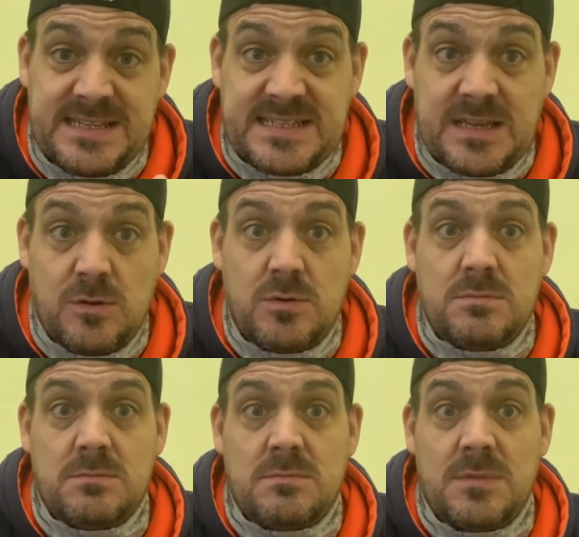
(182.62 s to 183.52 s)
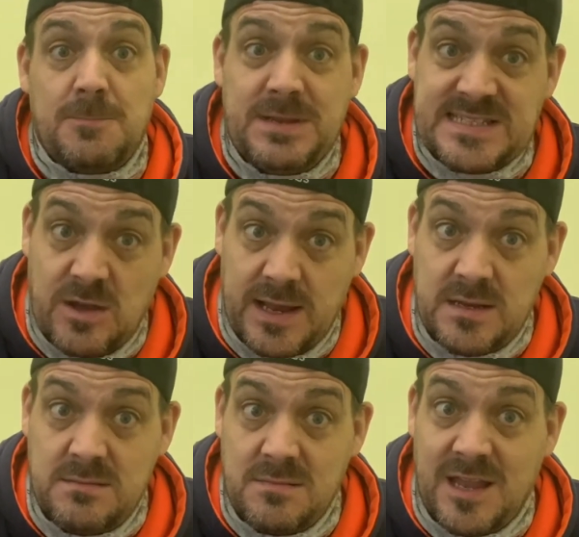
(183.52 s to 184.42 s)
still, He'd be
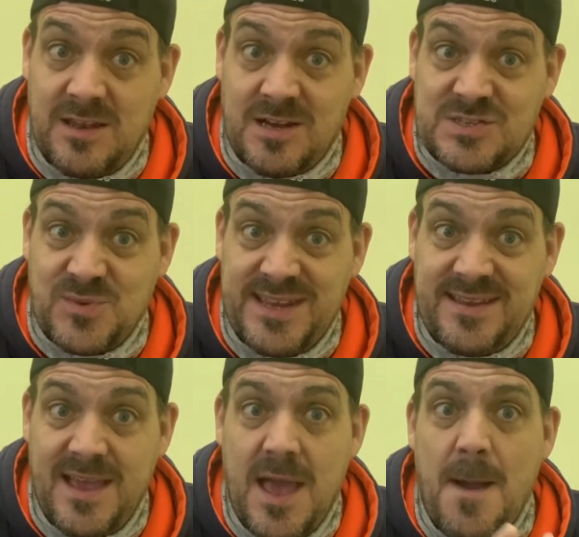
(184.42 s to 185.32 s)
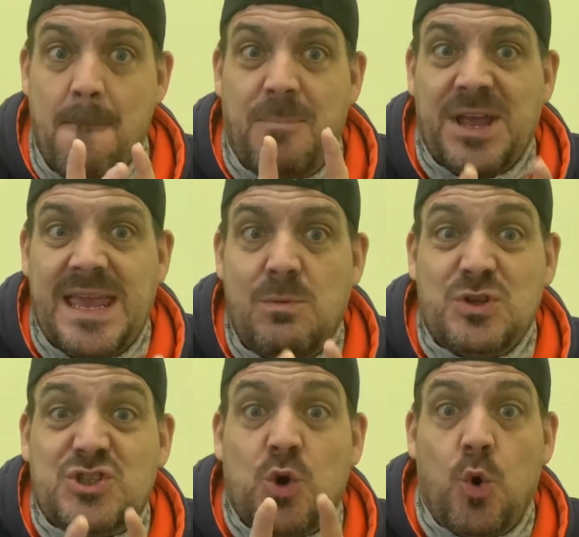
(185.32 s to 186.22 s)
silent like last week, but he
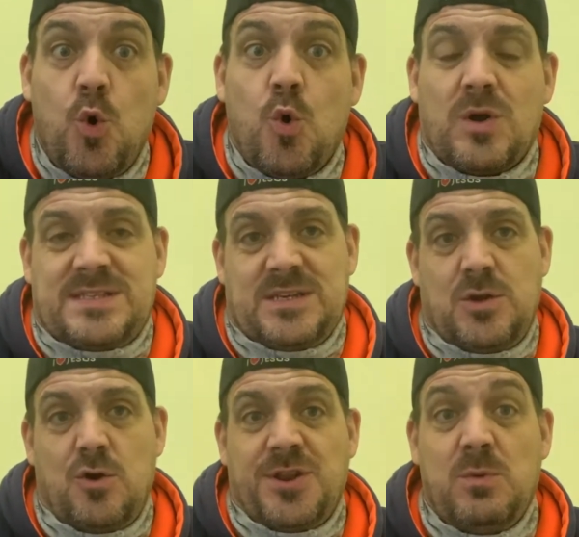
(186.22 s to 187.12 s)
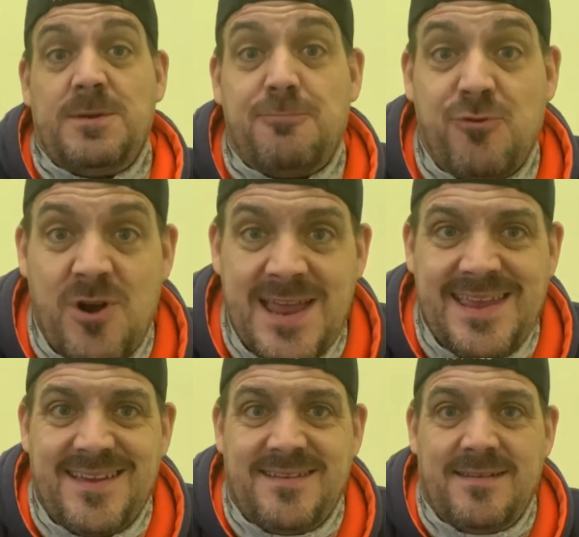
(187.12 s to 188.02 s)
would talk to God. He would pray.
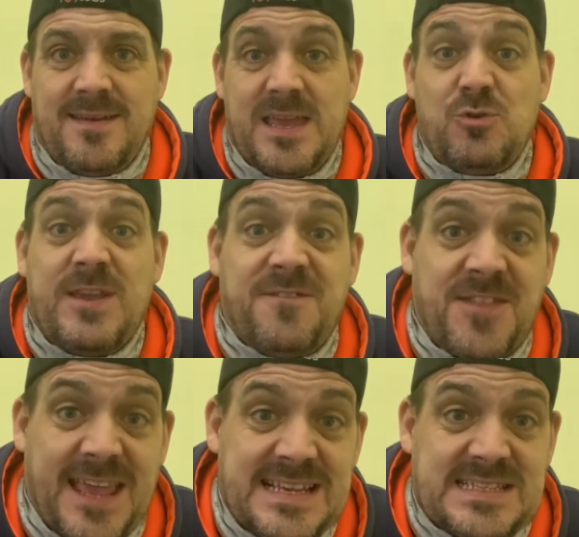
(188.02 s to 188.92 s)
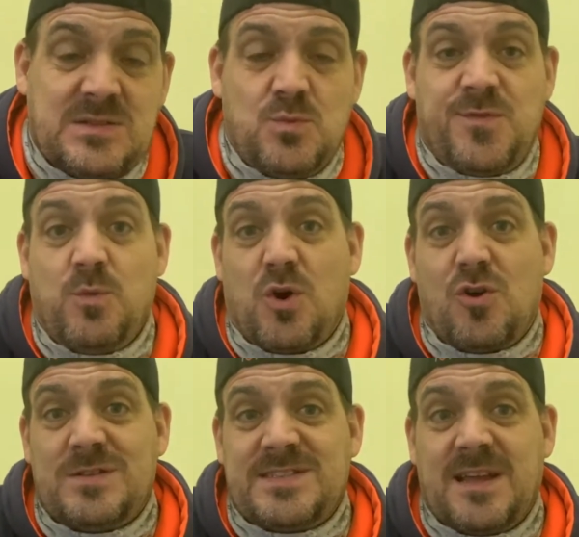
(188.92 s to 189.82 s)
He would give thanks for what
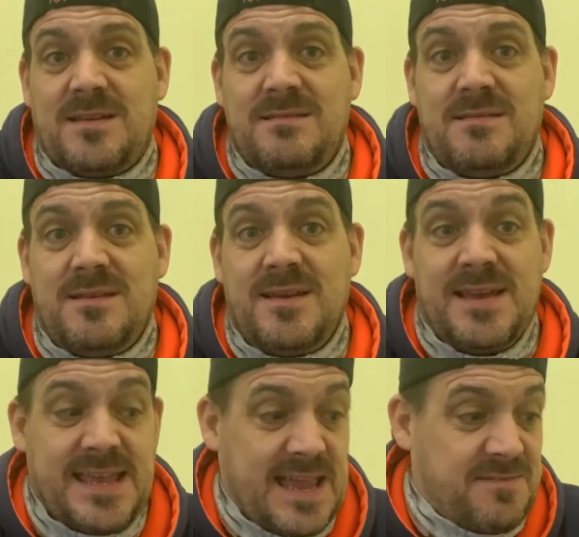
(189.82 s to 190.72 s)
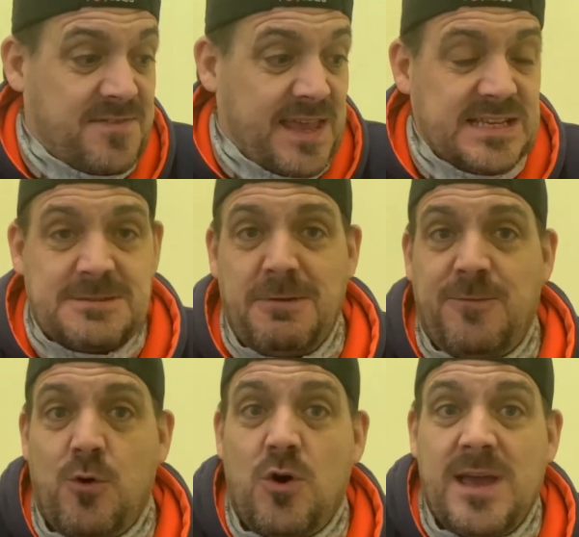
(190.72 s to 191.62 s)
God's done. He gave thanks
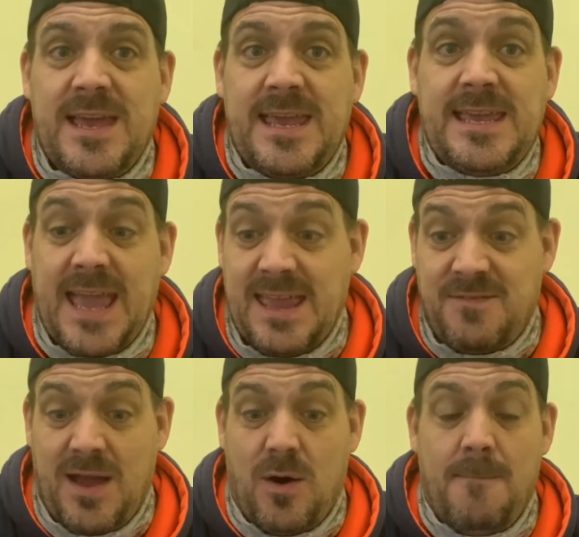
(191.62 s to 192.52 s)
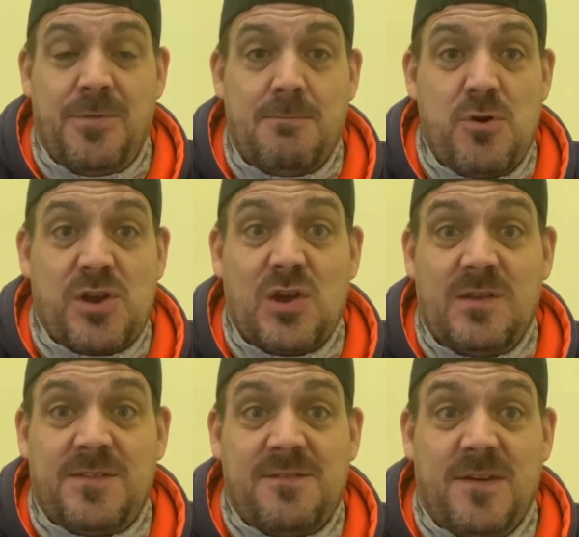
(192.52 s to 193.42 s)
before he gave out um, the miracle
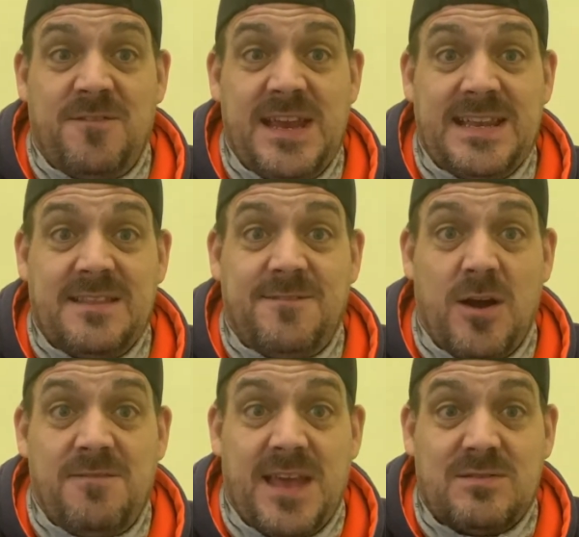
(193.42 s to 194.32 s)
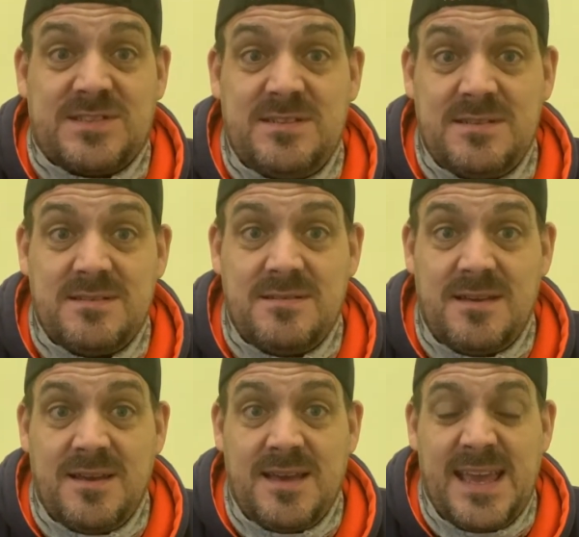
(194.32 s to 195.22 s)
of feeding the 5,000.
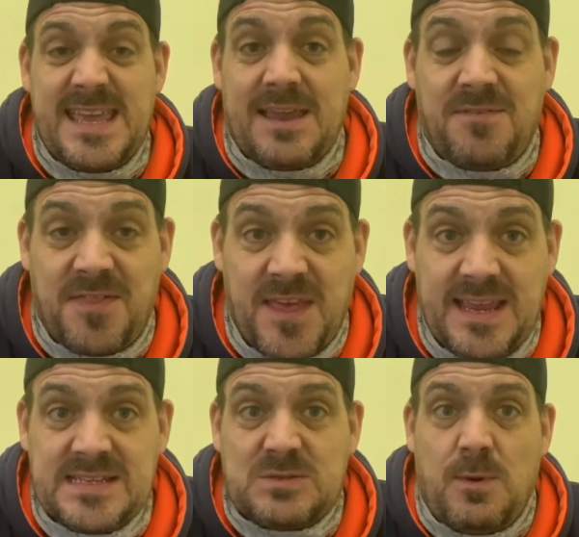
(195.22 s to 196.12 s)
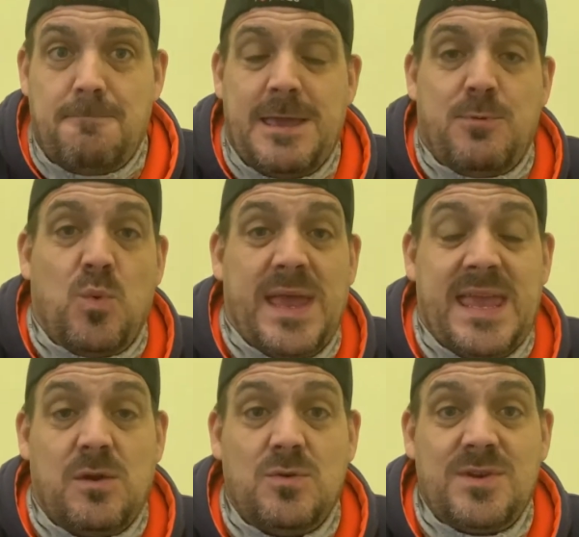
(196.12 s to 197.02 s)
He gave thanks when people were
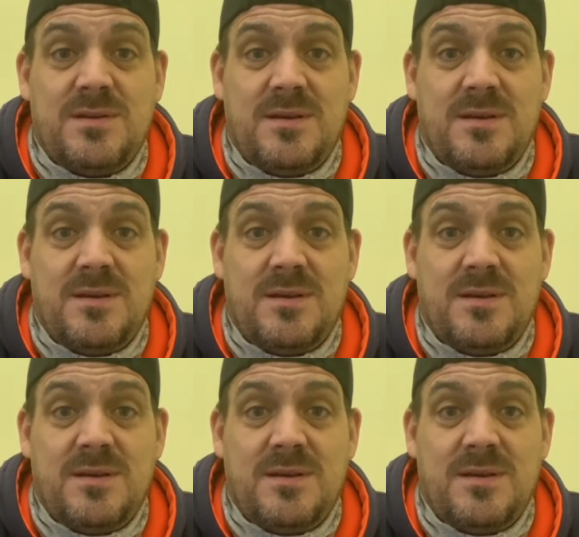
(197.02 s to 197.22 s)
healed.